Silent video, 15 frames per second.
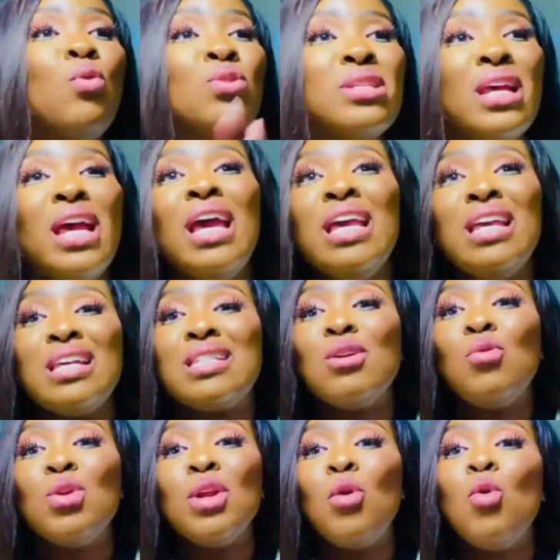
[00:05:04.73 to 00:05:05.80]
Now, mommy, be
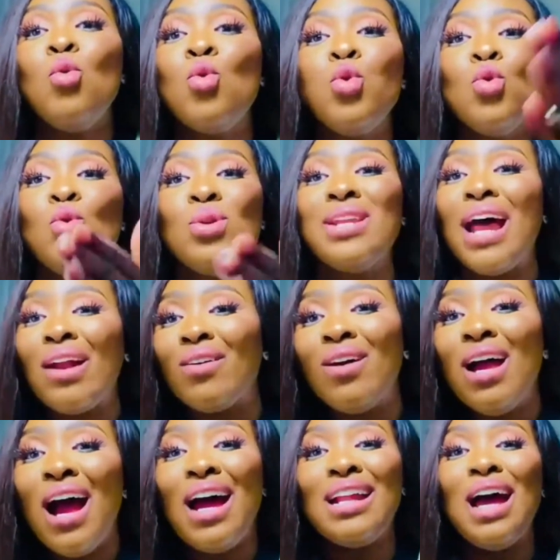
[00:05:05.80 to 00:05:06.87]
who say, yes, you
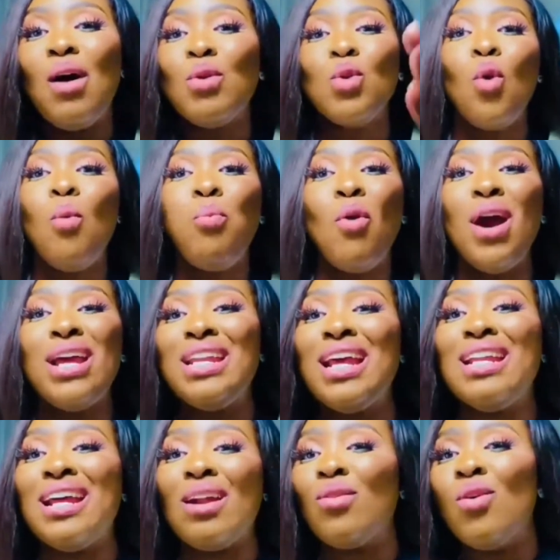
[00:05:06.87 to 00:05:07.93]
won't come down, and
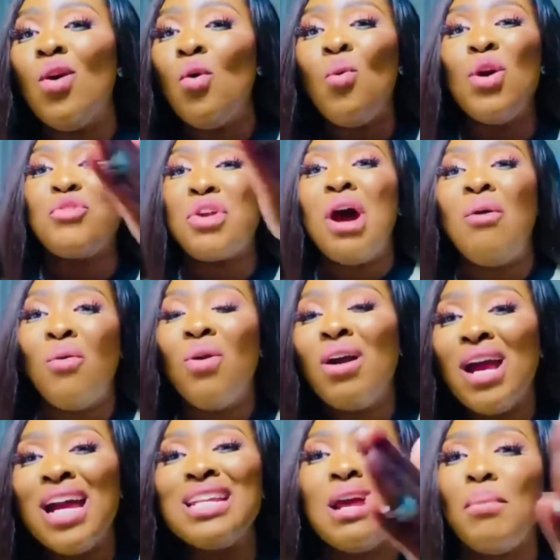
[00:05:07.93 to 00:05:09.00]
I know boy in
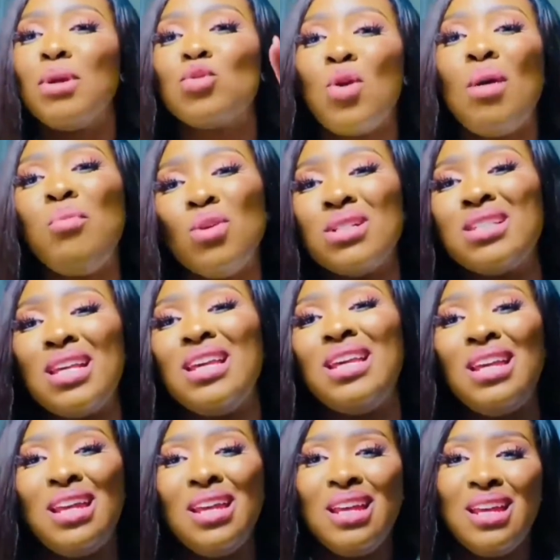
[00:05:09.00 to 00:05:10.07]
Adam, or chow, and the other
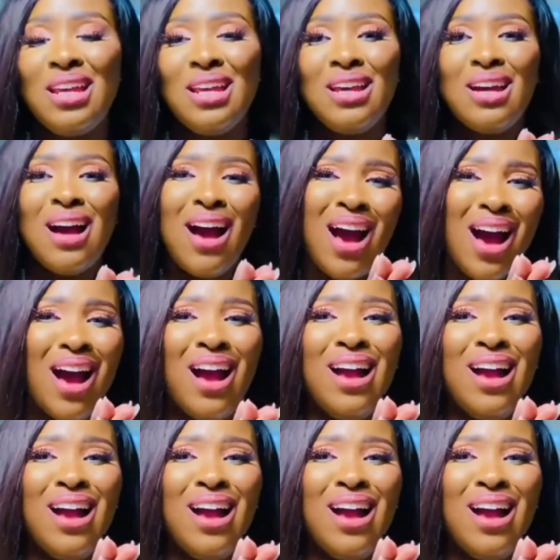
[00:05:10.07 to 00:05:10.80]
one thing.